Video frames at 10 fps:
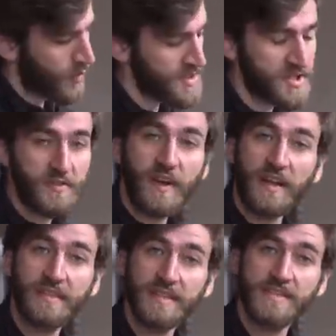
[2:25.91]
once you've
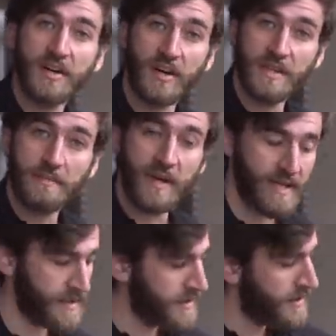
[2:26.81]
got this on the
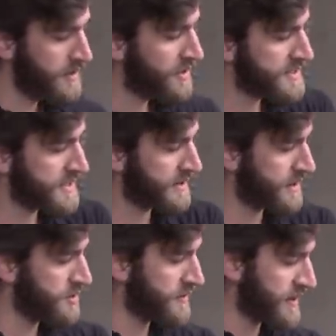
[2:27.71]
bike, you can see
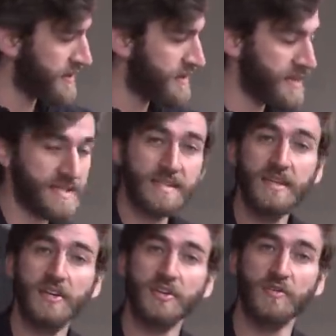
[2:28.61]
that you've got a nice
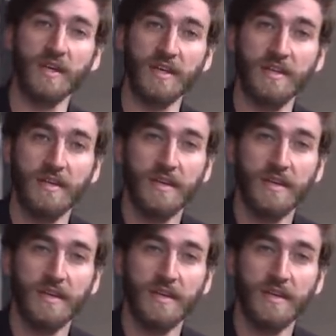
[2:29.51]
neon green